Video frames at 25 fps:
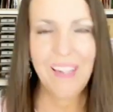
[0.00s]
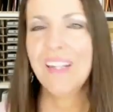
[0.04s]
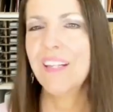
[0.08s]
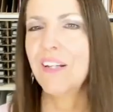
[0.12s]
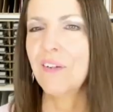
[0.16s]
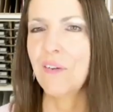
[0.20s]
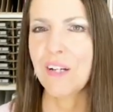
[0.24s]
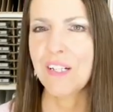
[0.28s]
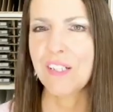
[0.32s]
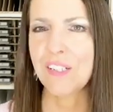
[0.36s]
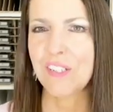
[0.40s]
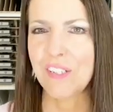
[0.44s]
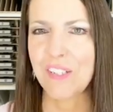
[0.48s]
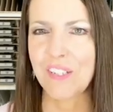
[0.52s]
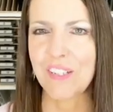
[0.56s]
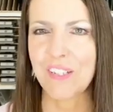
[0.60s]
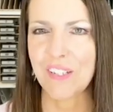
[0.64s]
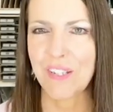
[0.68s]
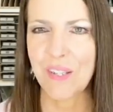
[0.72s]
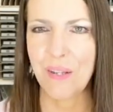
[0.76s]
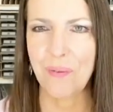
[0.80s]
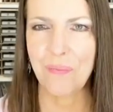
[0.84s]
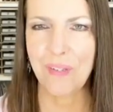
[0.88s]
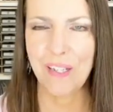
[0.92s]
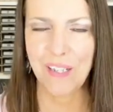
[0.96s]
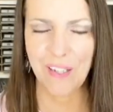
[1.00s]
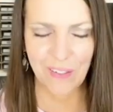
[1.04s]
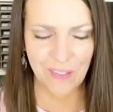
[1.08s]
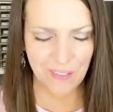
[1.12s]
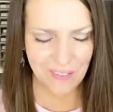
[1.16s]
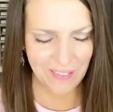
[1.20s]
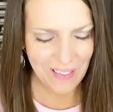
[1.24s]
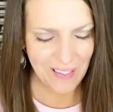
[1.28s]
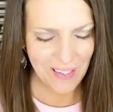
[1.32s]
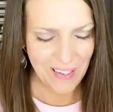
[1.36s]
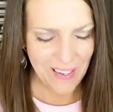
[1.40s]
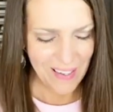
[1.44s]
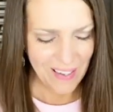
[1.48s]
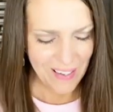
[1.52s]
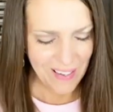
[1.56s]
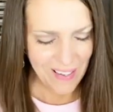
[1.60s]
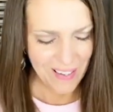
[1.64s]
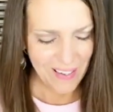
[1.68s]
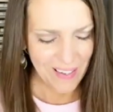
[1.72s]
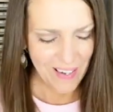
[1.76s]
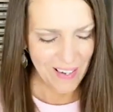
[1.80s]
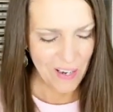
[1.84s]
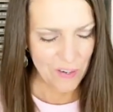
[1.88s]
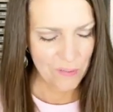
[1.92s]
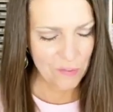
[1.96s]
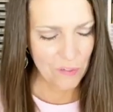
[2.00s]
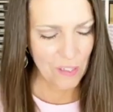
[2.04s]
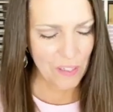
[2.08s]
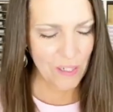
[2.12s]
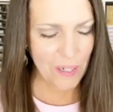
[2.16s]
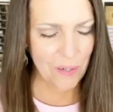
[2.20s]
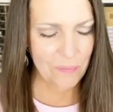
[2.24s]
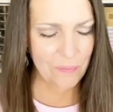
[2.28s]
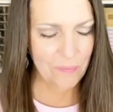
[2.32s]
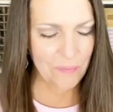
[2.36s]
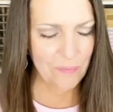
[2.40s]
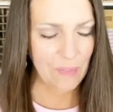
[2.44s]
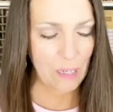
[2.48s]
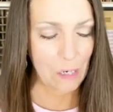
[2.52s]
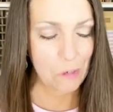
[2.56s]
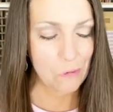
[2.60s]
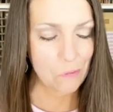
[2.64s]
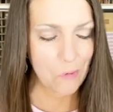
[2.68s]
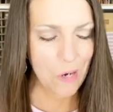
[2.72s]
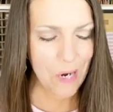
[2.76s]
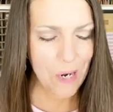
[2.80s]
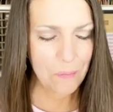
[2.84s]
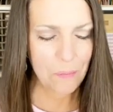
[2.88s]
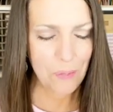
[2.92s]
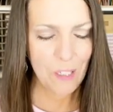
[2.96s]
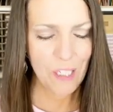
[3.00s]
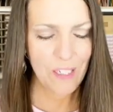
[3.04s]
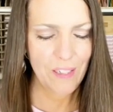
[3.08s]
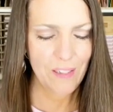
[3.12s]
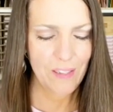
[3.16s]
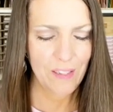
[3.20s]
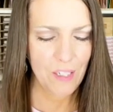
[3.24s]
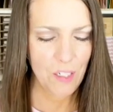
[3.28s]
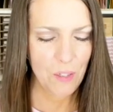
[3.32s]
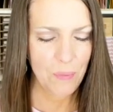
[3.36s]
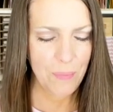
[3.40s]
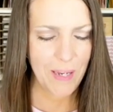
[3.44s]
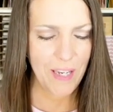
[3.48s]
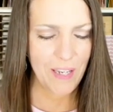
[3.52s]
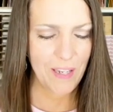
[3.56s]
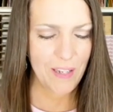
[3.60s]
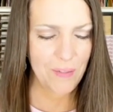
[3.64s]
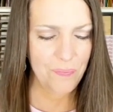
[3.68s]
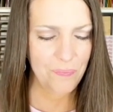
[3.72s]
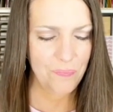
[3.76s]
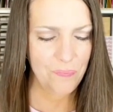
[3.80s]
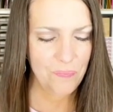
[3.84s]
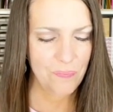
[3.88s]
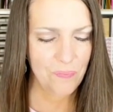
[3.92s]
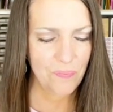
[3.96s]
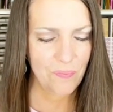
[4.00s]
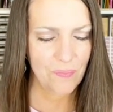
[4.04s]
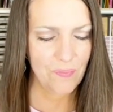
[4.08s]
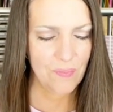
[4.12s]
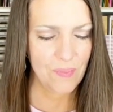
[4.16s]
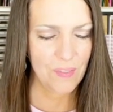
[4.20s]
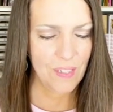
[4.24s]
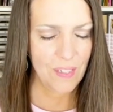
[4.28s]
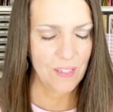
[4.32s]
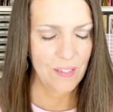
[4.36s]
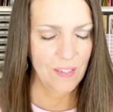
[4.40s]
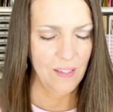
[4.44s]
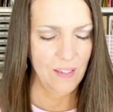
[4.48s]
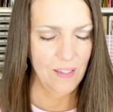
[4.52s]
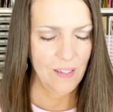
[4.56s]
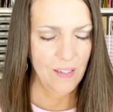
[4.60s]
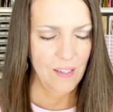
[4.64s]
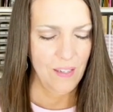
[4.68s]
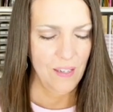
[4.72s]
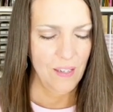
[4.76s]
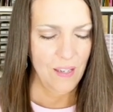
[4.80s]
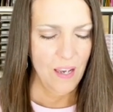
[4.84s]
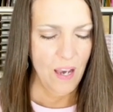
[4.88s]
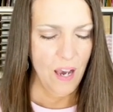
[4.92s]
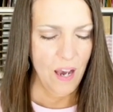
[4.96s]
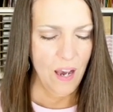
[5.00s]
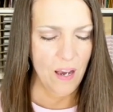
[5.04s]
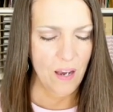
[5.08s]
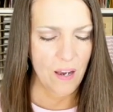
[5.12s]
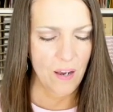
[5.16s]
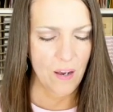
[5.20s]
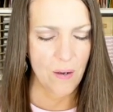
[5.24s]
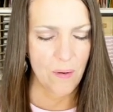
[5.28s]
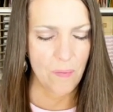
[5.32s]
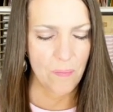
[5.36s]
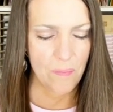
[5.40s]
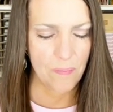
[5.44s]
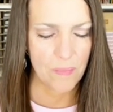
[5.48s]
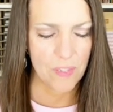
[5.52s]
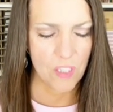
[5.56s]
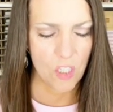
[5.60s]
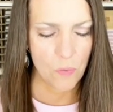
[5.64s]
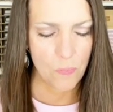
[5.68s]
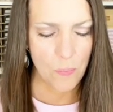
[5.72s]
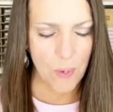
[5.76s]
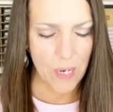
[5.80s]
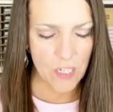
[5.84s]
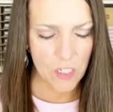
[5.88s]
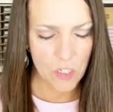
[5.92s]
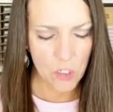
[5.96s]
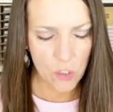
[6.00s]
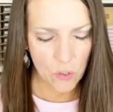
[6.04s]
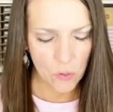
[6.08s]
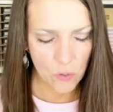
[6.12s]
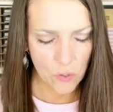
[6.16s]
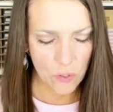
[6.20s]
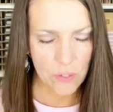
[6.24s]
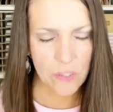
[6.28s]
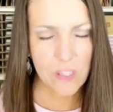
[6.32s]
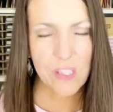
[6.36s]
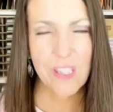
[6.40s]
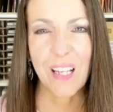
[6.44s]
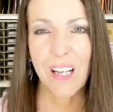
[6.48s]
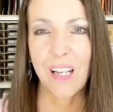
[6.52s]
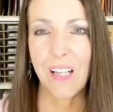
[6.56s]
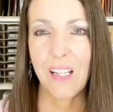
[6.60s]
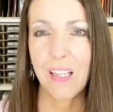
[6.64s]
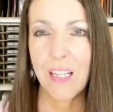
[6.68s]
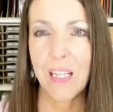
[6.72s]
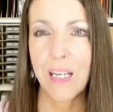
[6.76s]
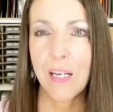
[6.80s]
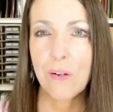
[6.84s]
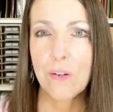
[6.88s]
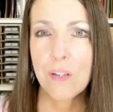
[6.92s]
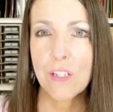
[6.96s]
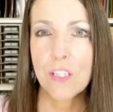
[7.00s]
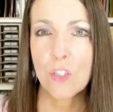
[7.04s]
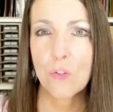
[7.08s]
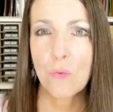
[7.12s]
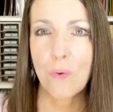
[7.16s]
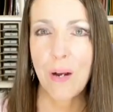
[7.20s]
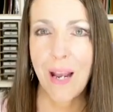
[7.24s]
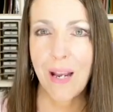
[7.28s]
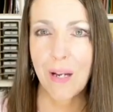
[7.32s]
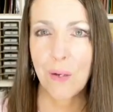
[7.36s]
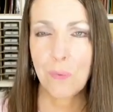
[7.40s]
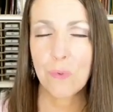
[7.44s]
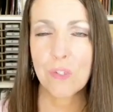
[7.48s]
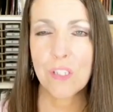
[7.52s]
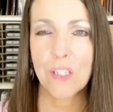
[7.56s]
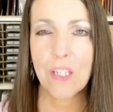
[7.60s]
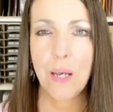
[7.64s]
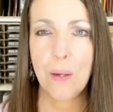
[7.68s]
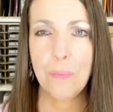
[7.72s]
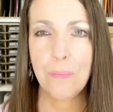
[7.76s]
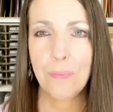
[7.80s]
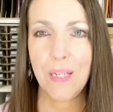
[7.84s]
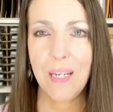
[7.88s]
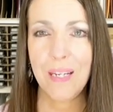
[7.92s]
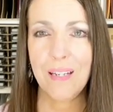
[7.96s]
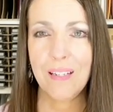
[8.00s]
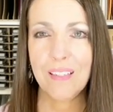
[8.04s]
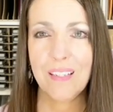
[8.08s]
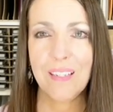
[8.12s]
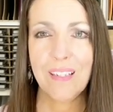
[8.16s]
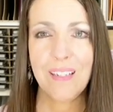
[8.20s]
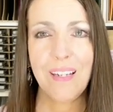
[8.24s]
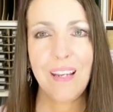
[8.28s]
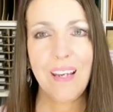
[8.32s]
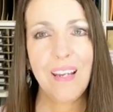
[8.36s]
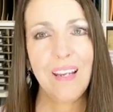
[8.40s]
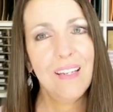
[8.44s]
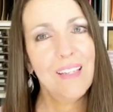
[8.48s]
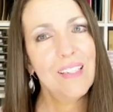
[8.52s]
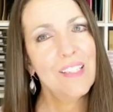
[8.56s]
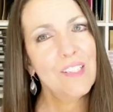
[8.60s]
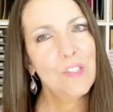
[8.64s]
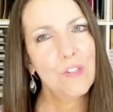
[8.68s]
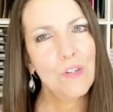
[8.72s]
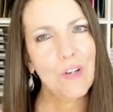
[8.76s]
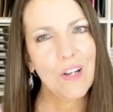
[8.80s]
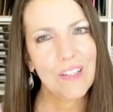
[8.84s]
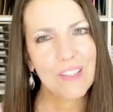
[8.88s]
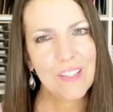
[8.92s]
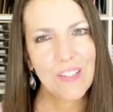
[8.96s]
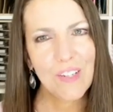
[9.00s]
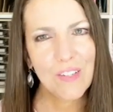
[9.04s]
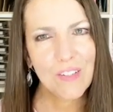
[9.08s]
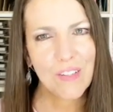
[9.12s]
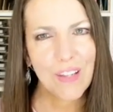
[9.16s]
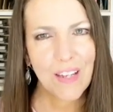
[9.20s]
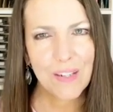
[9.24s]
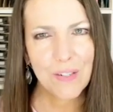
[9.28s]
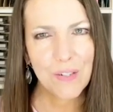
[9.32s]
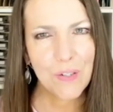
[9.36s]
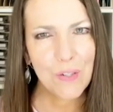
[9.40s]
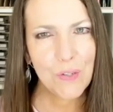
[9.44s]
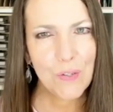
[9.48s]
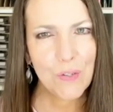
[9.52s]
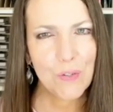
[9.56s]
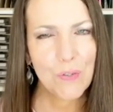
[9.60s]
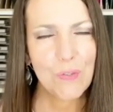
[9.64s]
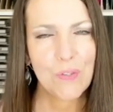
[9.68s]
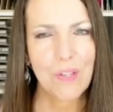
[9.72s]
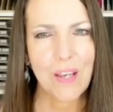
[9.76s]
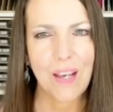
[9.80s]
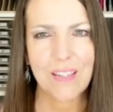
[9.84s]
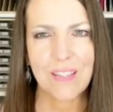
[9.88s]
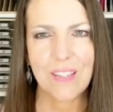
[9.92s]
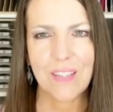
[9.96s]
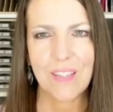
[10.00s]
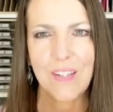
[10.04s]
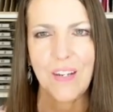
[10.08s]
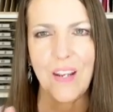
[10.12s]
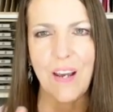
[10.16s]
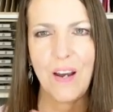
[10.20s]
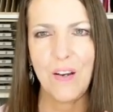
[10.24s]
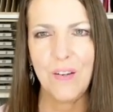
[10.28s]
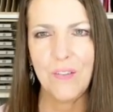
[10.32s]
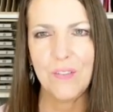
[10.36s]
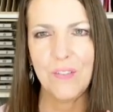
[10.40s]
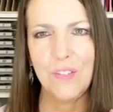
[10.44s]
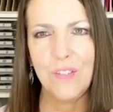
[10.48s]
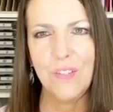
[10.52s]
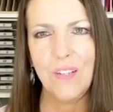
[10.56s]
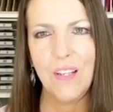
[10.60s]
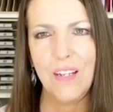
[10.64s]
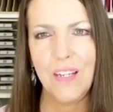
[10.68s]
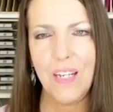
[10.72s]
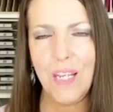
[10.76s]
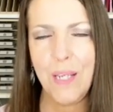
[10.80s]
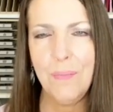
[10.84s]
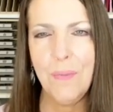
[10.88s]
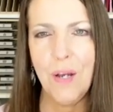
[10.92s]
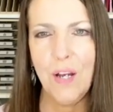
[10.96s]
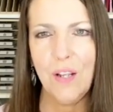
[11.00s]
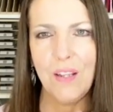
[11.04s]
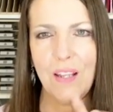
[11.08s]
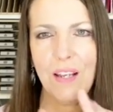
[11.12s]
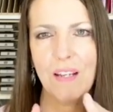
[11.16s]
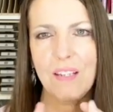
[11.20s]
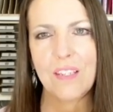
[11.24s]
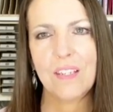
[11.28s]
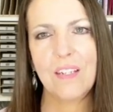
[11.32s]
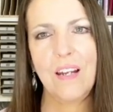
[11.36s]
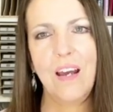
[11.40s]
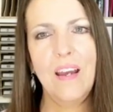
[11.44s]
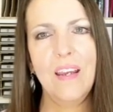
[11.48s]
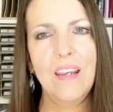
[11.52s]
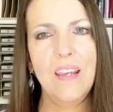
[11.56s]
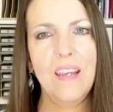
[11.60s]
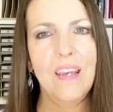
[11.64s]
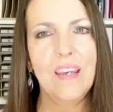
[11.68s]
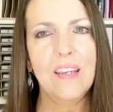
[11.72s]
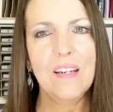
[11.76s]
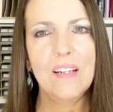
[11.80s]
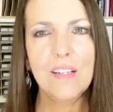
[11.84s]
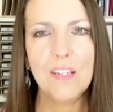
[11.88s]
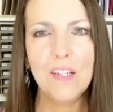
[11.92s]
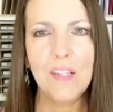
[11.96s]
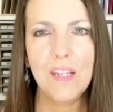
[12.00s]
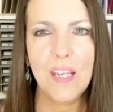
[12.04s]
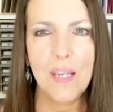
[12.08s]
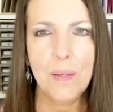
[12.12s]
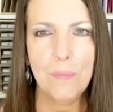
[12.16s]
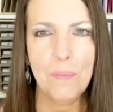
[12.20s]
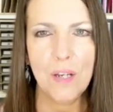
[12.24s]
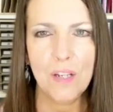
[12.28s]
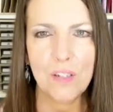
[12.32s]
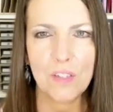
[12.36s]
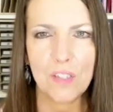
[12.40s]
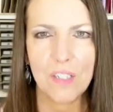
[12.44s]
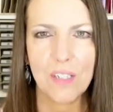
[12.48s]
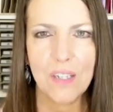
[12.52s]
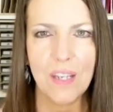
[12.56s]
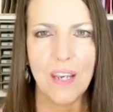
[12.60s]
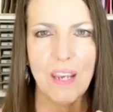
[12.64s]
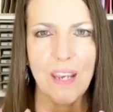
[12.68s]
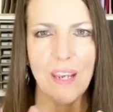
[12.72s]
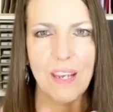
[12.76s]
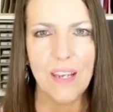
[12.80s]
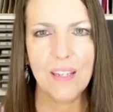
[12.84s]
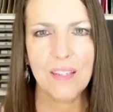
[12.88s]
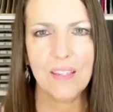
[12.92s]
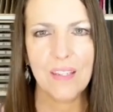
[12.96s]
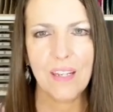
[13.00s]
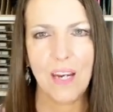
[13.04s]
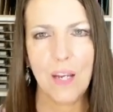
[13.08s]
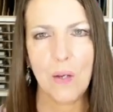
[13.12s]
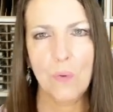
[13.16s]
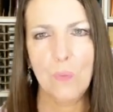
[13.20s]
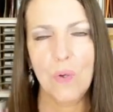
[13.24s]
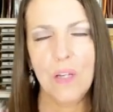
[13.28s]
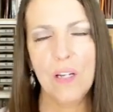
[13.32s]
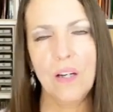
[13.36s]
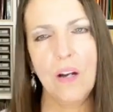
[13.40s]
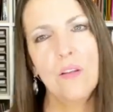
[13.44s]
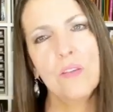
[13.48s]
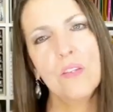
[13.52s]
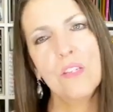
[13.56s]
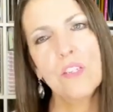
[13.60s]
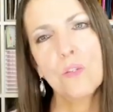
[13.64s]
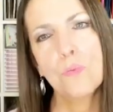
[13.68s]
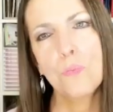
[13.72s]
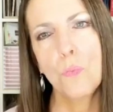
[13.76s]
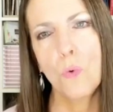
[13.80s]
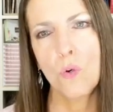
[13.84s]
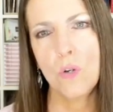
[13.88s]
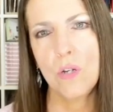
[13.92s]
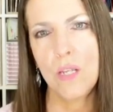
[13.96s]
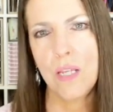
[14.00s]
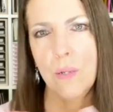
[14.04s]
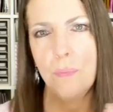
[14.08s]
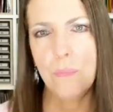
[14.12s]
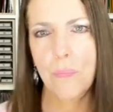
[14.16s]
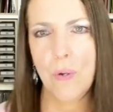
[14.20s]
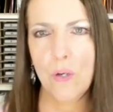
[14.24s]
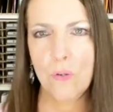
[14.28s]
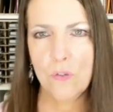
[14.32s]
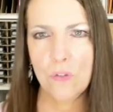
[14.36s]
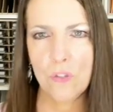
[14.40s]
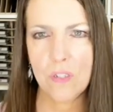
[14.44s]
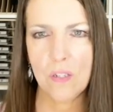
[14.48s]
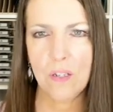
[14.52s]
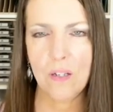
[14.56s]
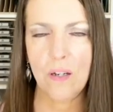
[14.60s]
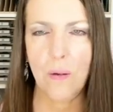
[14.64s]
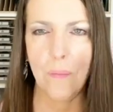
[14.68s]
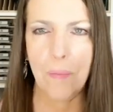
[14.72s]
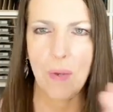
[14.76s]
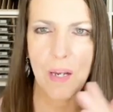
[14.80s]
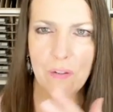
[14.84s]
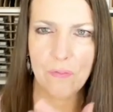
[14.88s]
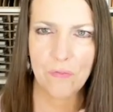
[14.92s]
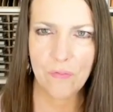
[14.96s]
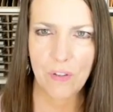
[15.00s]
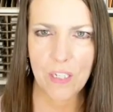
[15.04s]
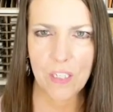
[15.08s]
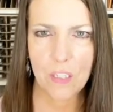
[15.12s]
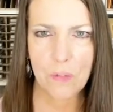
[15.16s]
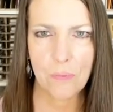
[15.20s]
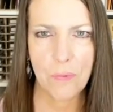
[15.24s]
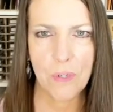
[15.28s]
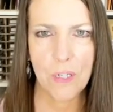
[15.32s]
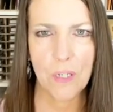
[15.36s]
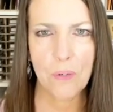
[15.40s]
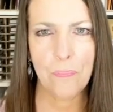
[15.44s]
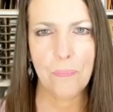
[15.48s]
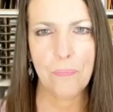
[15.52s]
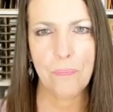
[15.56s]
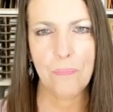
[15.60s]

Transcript: Any questions, just let me know. I feel like I'm rambling a little bit. Um, specials, the clearance rack was updated today. Did you guys hear that news? I sent out an email last night and an email today. And then I went on this morning and posted on my Facebook